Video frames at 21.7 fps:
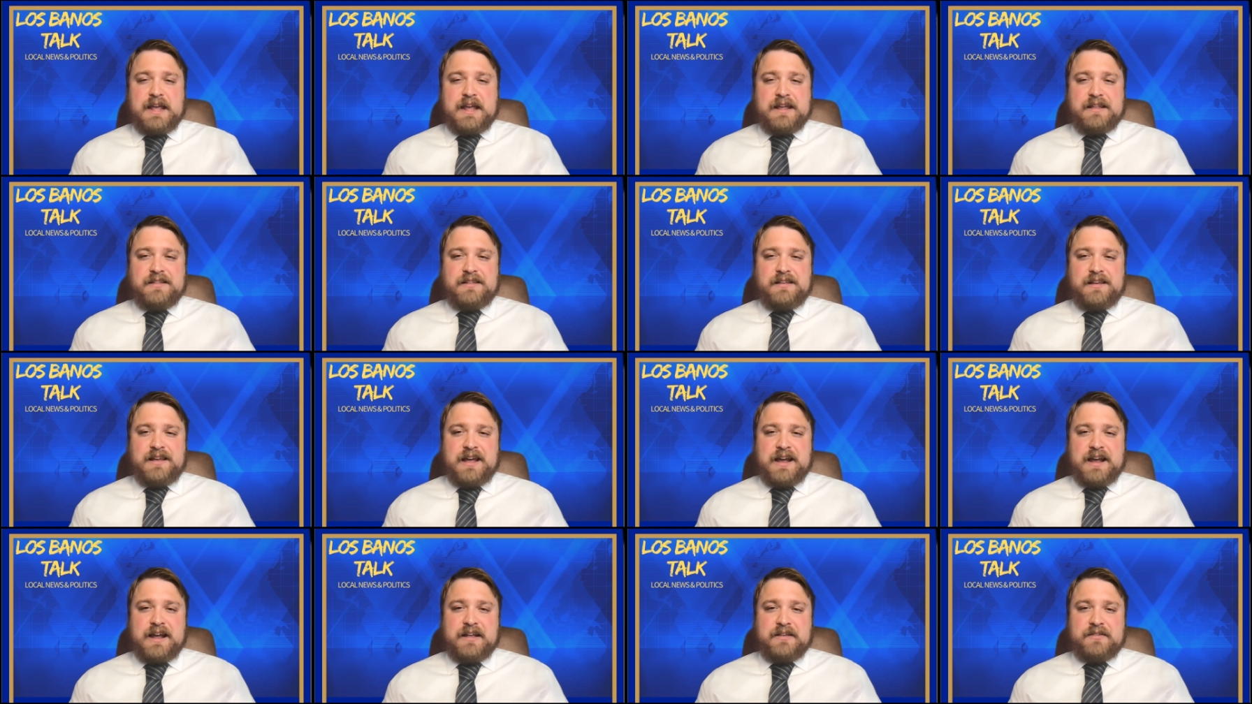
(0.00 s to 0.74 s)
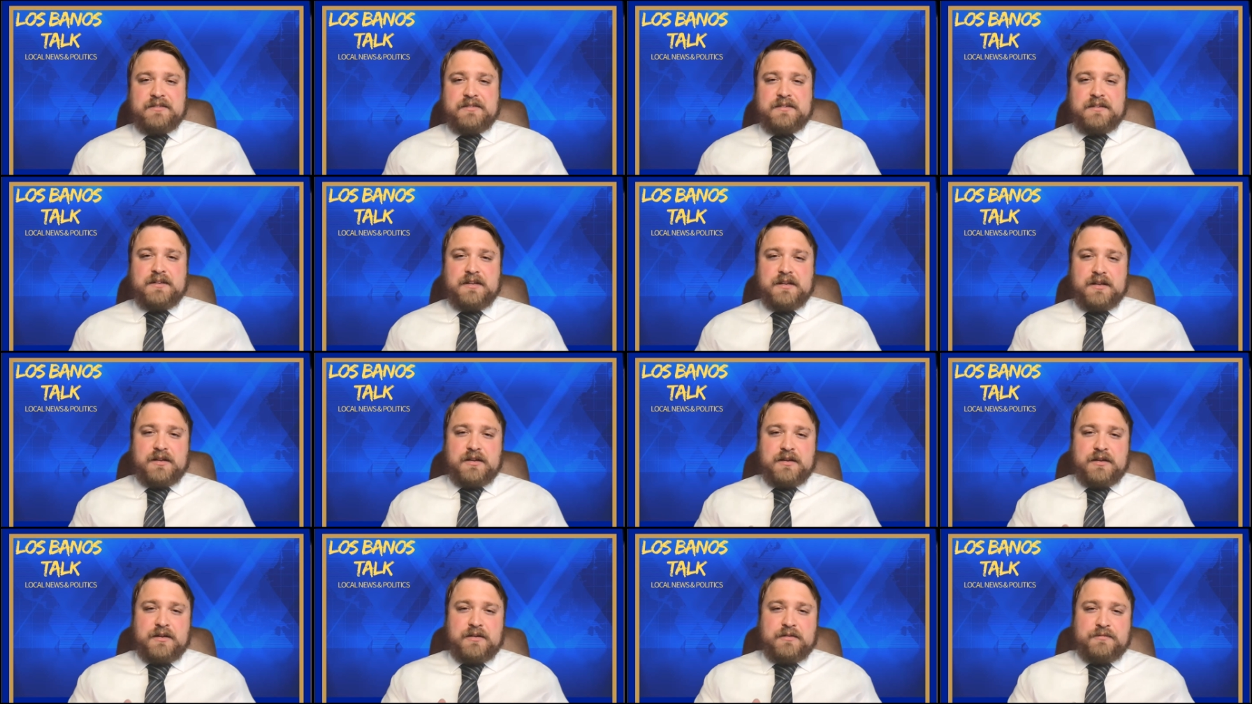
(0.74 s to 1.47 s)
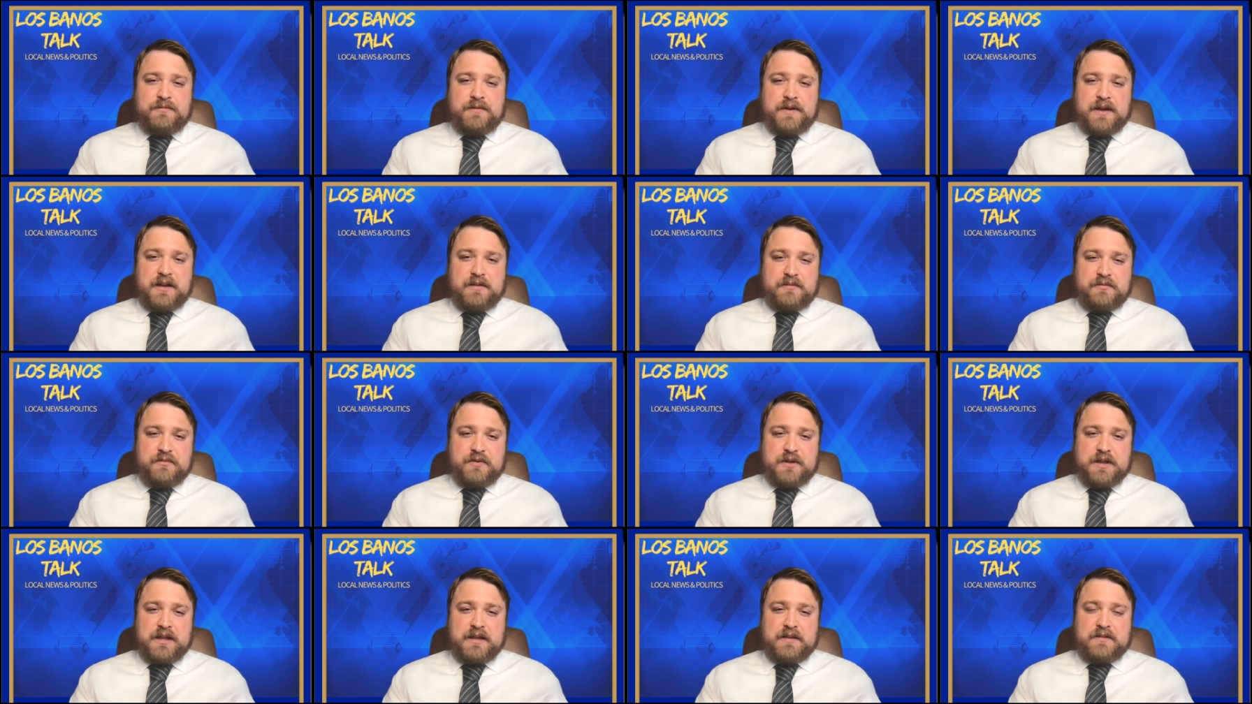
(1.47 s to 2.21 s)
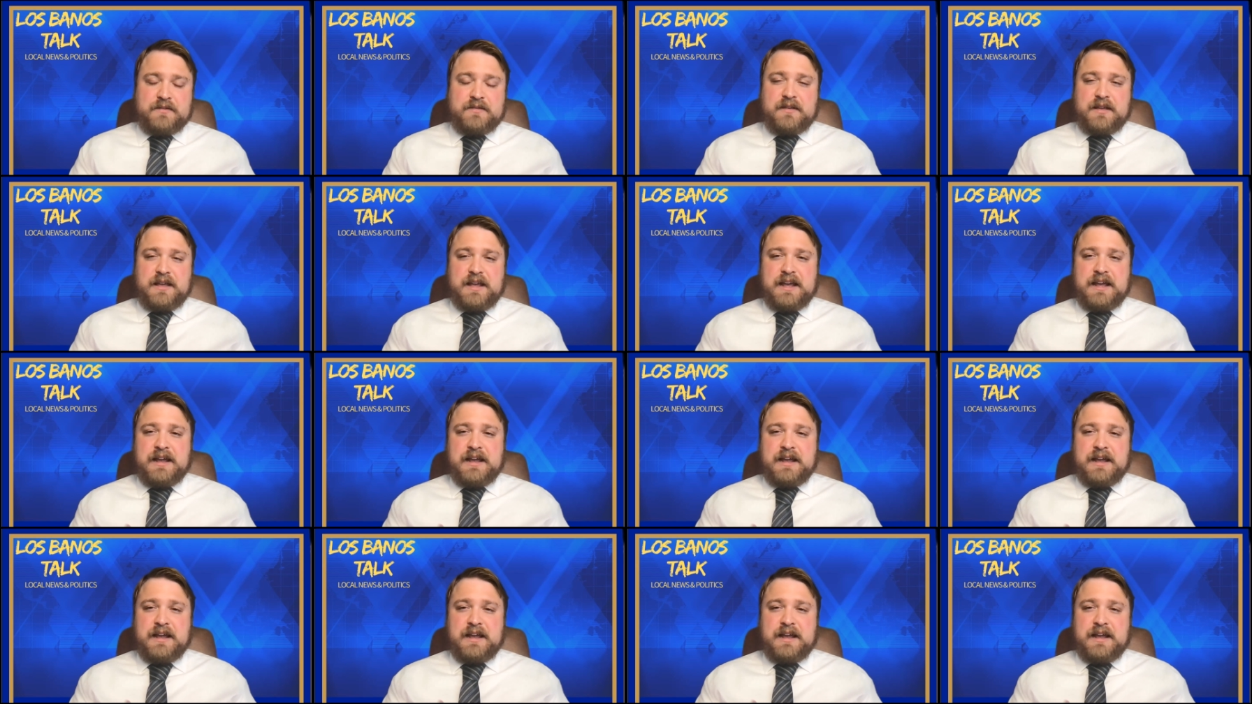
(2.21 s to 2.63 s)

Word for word: in the last five weeks.